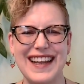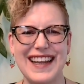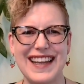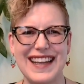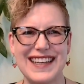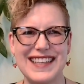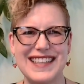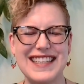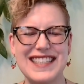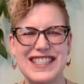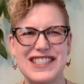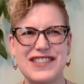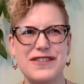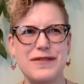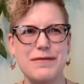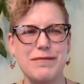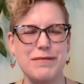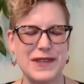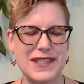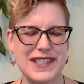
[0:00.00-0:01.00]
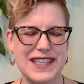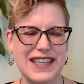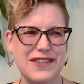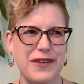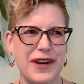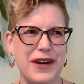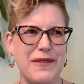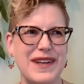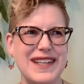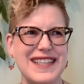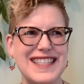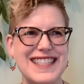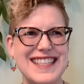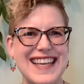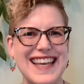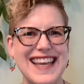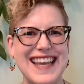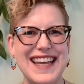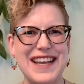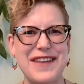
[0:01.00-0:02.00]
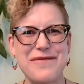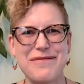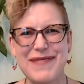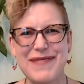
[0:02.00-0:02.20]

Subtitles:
in Teach Music 21C